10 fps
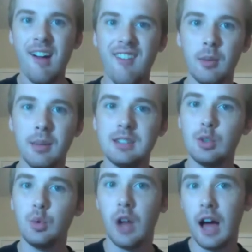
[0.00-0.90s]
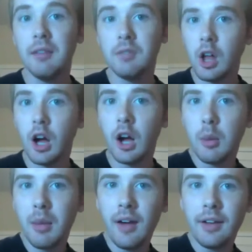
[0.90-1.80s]
for me to not vlog
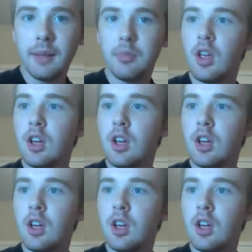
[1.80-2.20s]
about it.